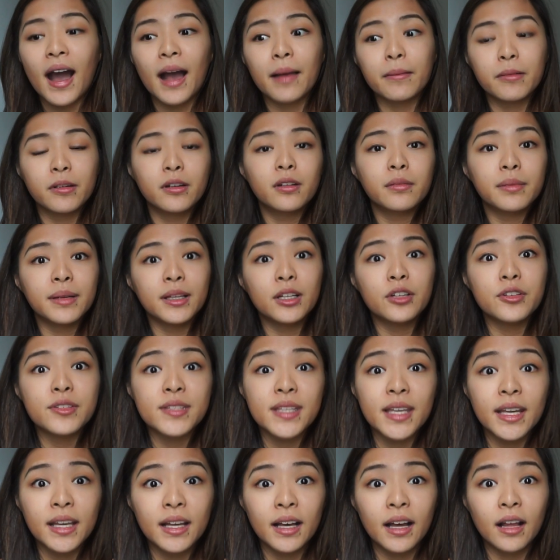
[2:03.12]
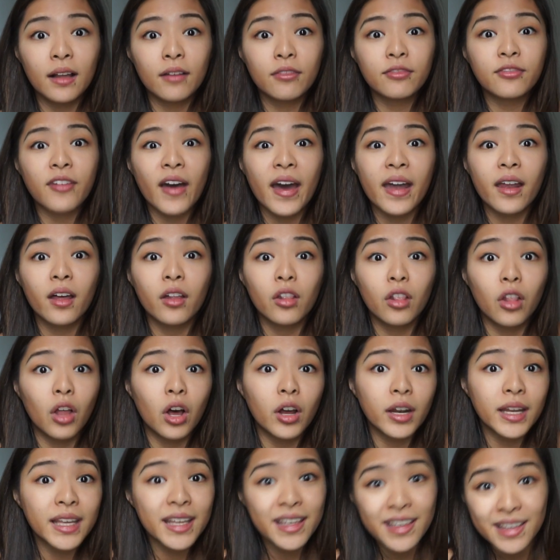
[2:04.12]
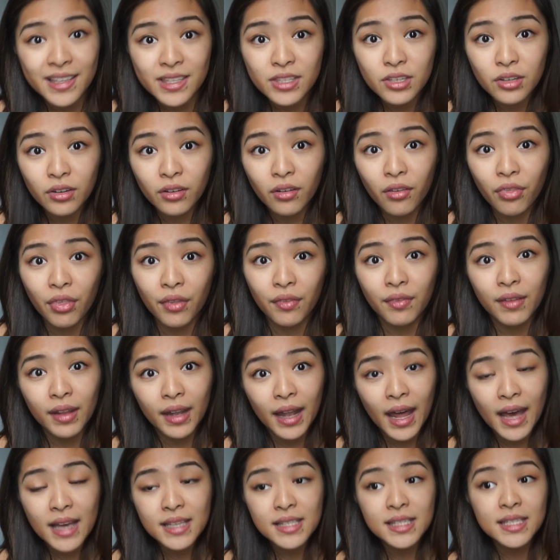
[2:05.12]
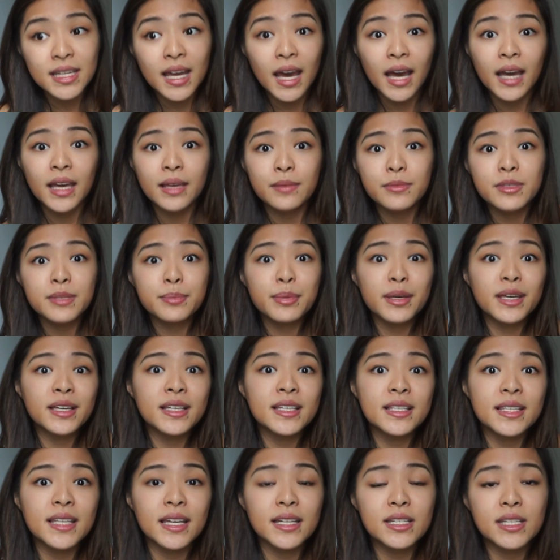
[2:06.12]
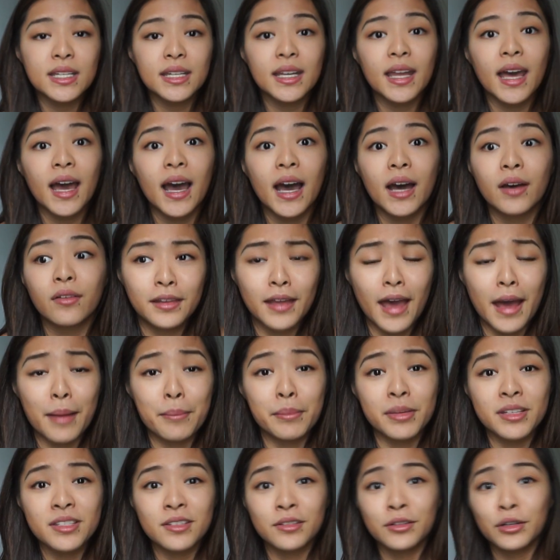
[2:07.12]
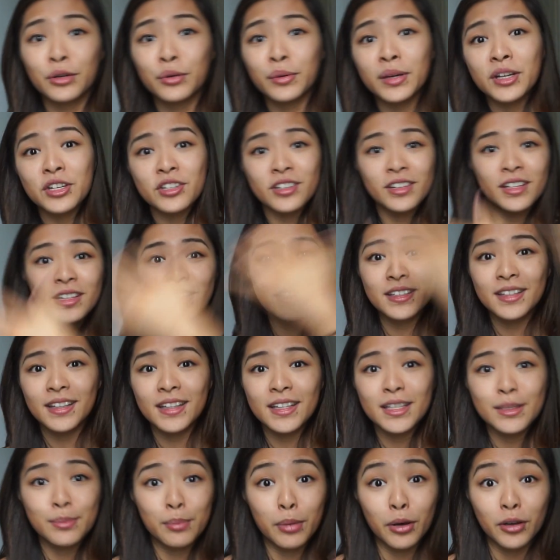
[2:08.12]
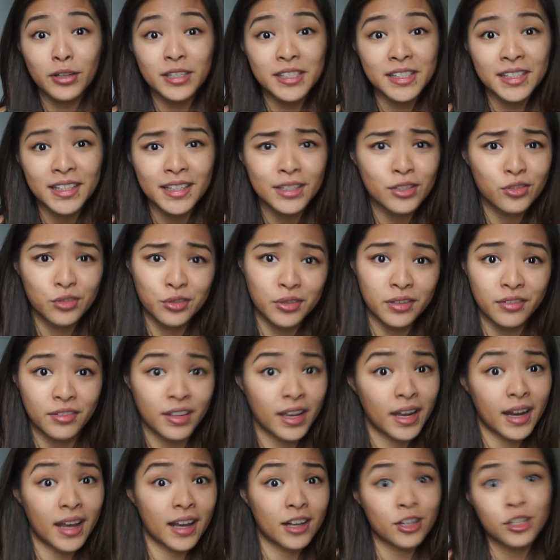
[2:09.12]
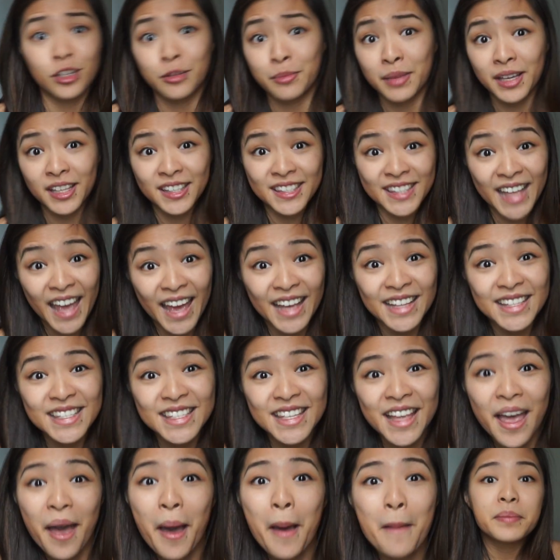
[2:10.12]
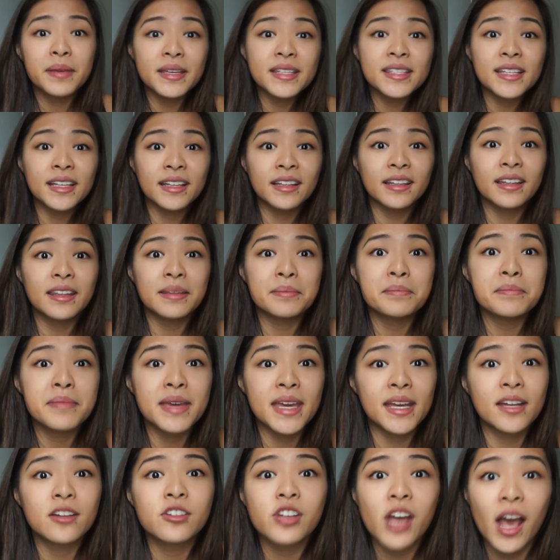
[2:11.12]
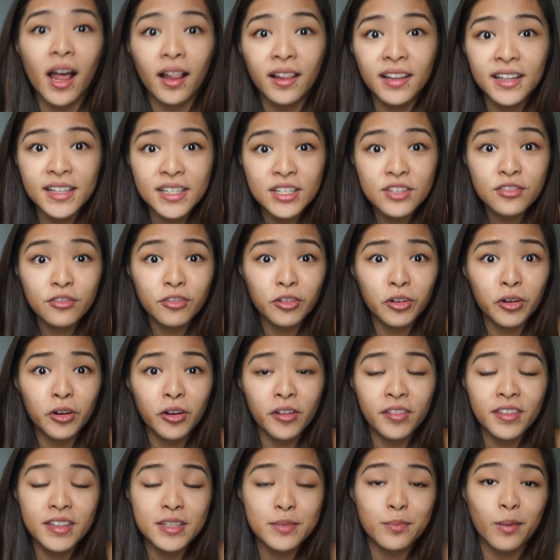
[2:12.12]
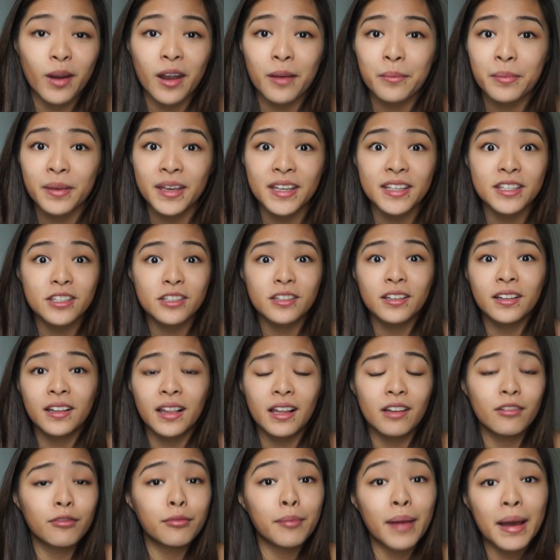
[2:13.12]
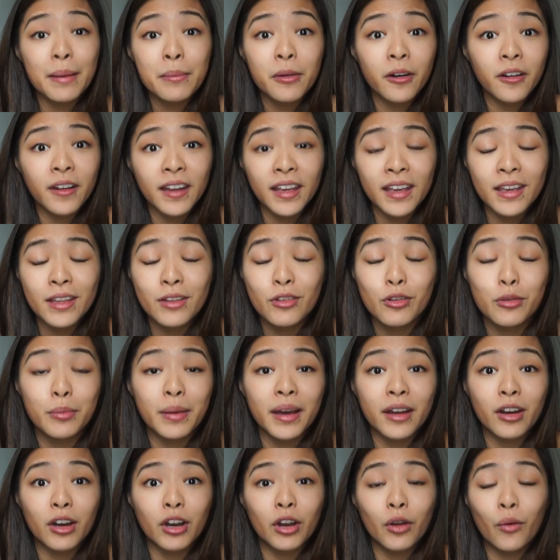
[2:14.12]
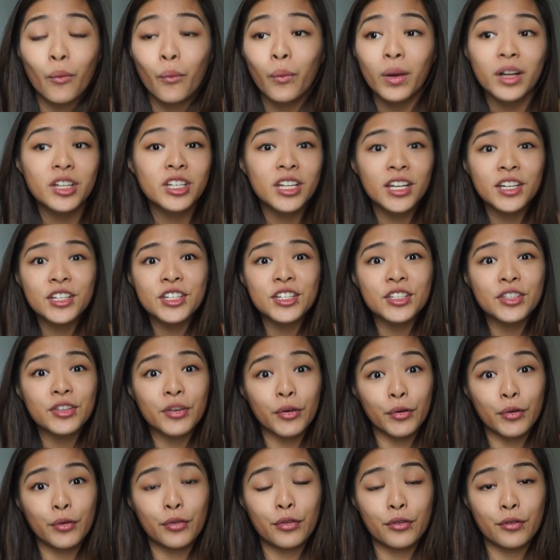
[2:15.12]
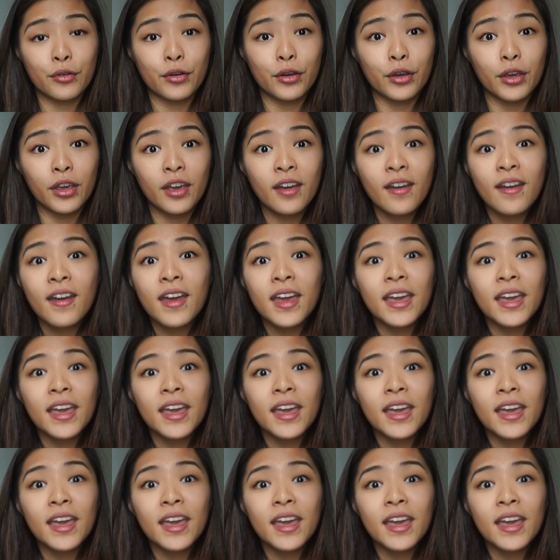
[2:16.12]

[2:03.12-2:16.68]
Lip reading: I'm going to be losing fat a lot easier than the last times because I didn't have that muscle equation into this body. I don't know if that actually makes sense. Basically, the main challenge for this prep is to love my body no matter what changes go through.